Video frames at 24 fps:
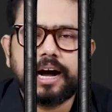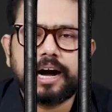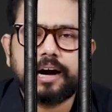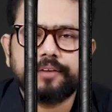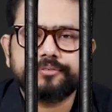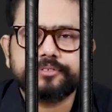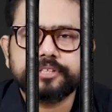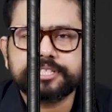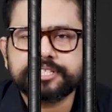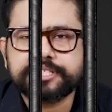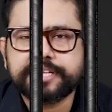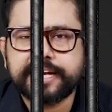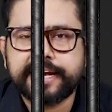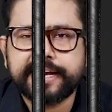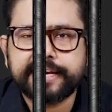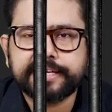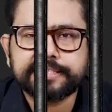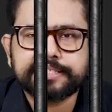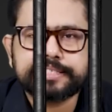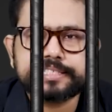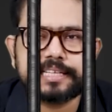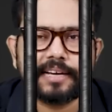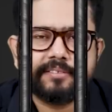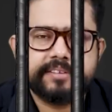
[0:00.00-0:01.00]
After
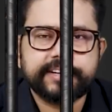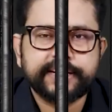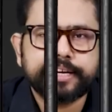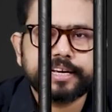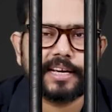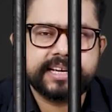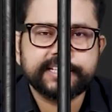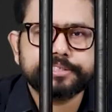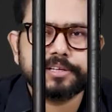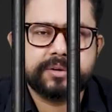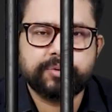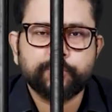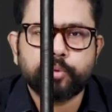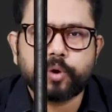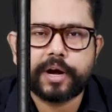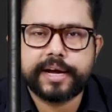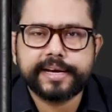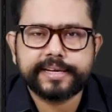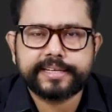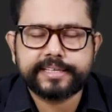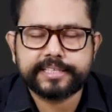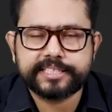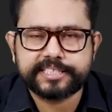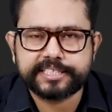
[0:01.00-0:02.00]
staying seven days in
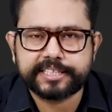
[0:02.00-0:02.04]
YT